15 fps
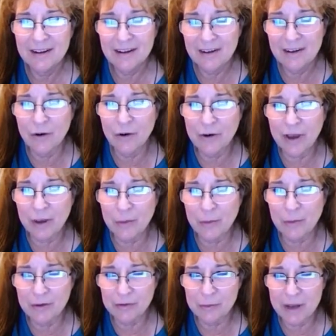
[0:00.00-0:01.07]
Oh, okay,
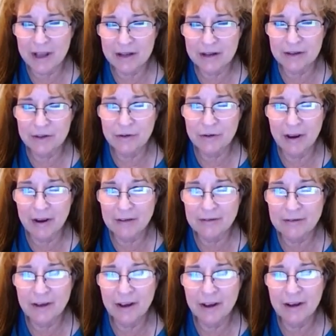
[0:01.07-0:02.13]
whatever banner you have,
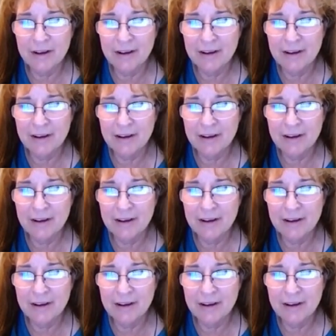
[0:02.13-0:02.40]
yeah.